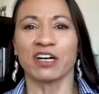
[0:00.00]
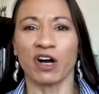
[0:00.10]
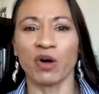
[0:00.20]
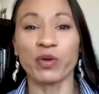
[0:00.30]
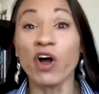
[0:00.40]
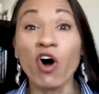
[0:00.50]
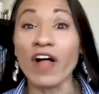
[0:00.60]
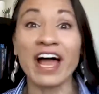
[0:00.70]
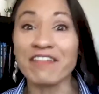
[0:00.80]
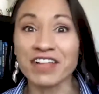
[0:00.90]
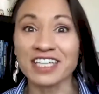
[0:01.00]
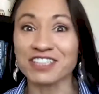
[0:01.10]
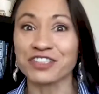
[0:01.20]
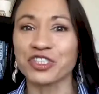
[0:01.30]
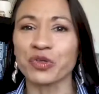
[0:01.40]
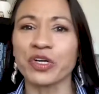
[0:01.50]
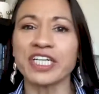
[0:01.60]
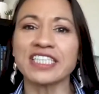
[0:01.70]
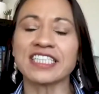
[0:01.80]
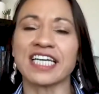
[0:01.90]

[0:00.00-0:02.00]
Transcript: uh, we all have lots of stories